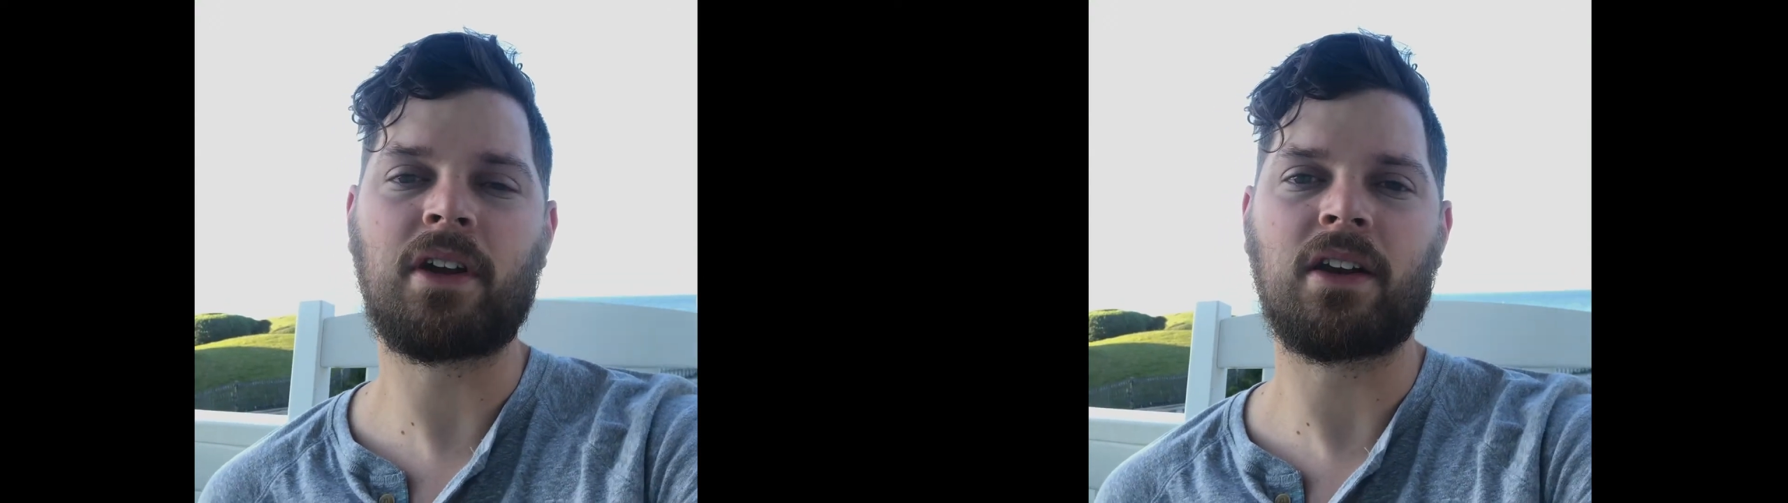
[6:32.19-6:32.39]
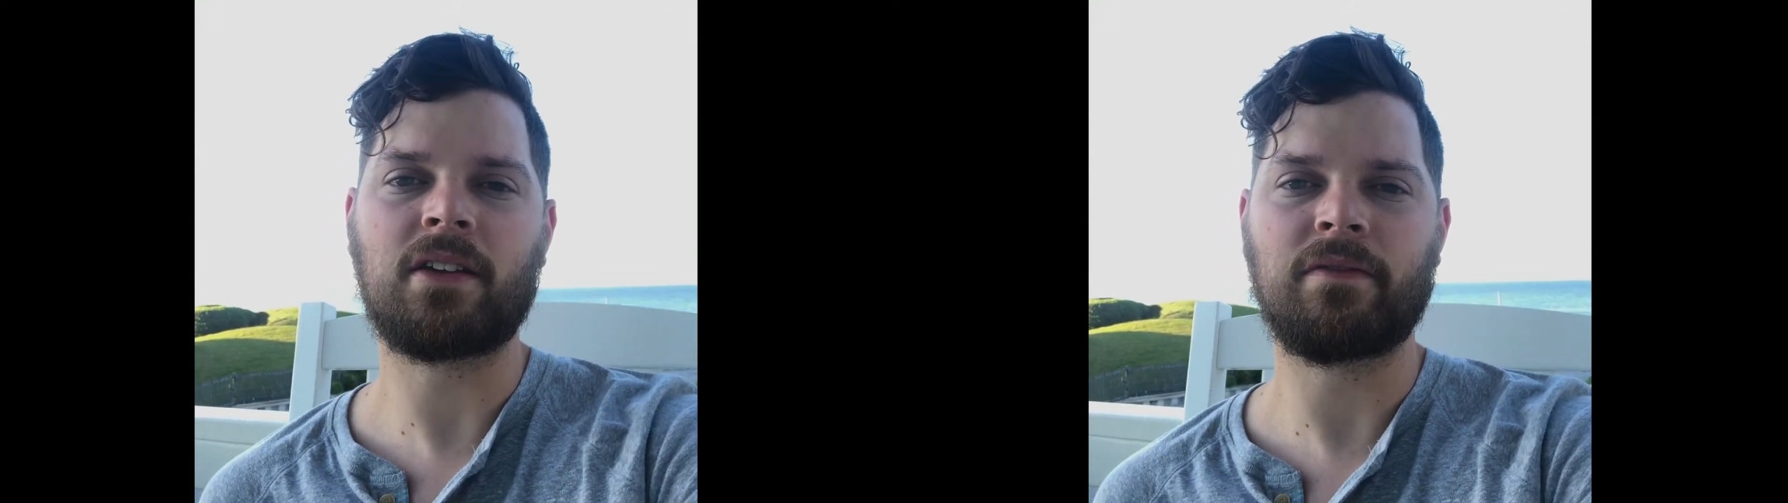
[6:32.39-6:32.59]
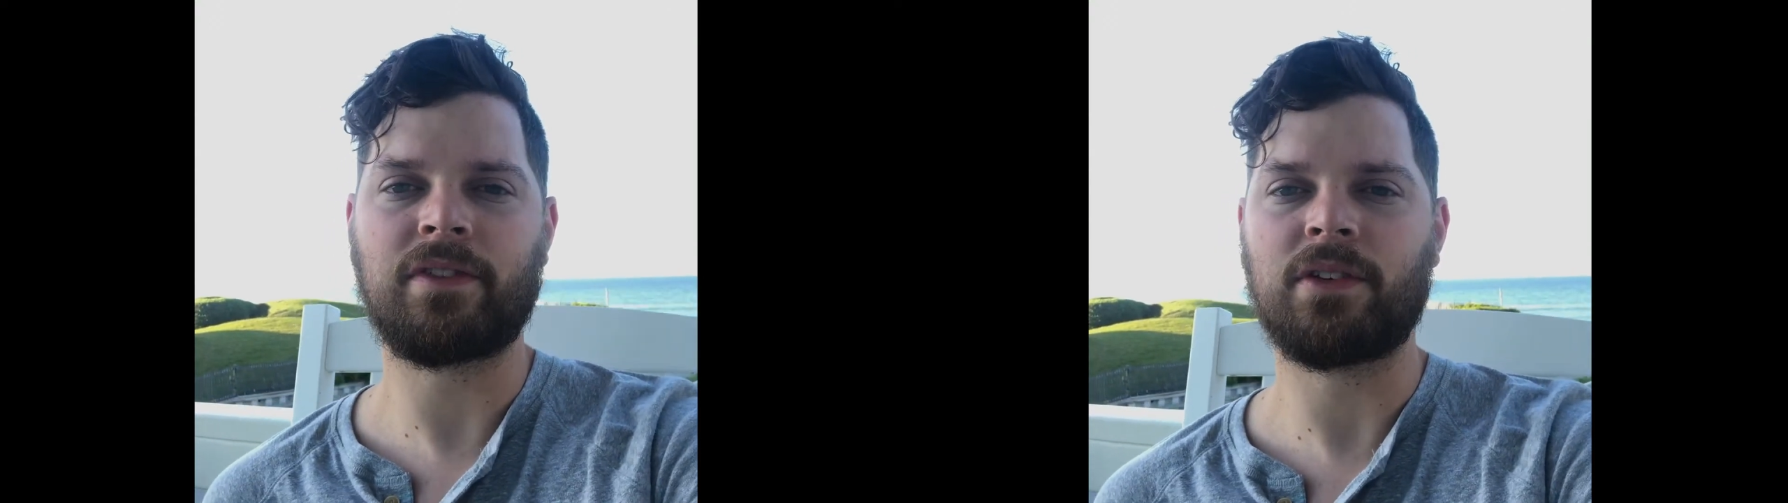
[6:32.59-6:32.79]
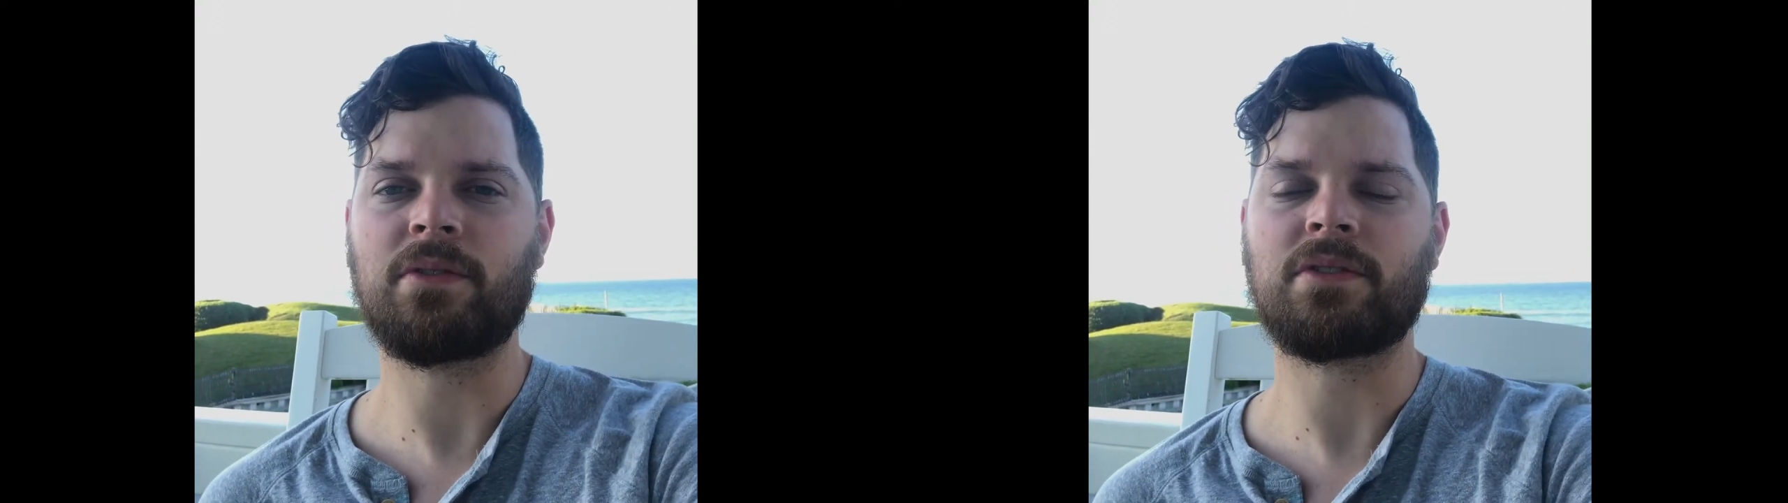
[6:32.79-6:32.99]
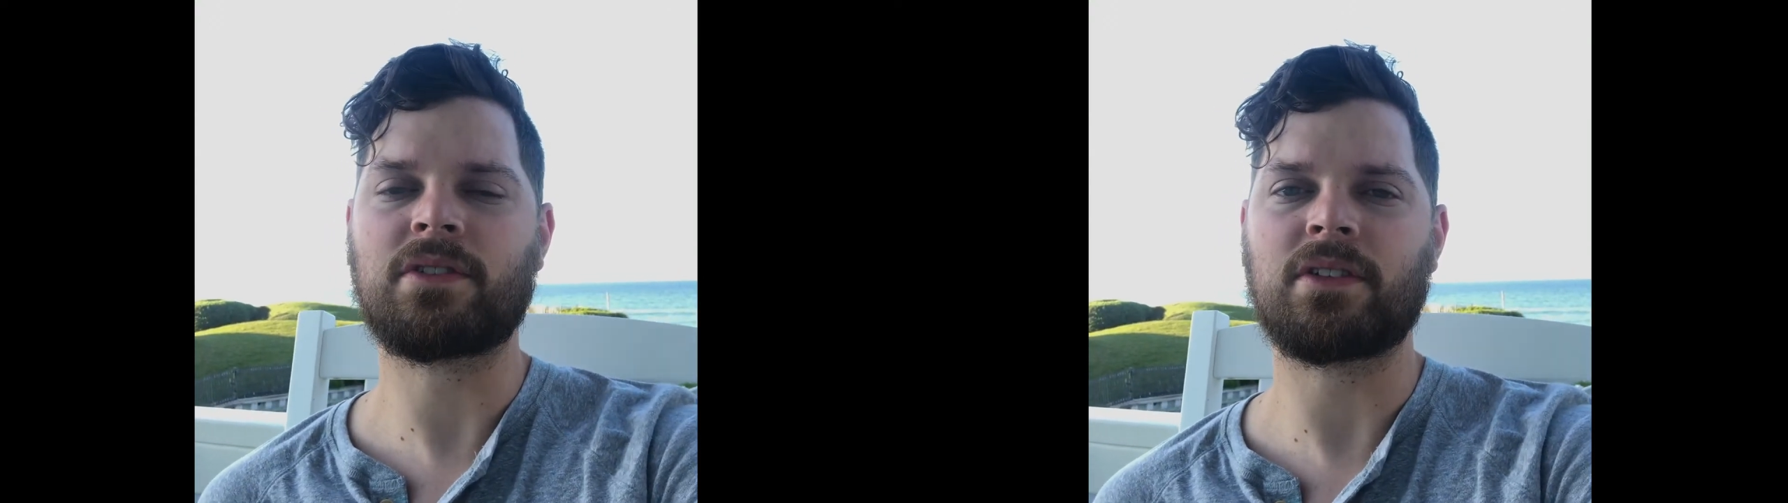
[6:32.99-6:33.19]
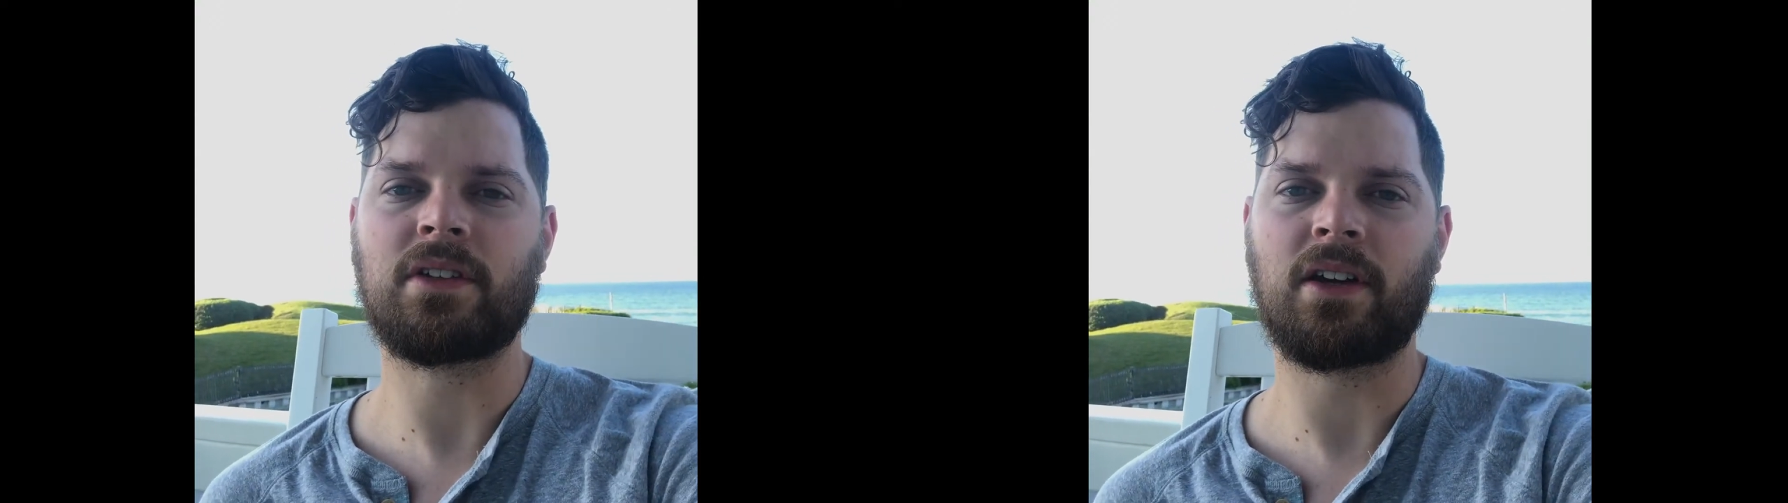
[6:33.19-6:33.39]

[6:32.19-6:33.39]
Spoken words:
kind of confused.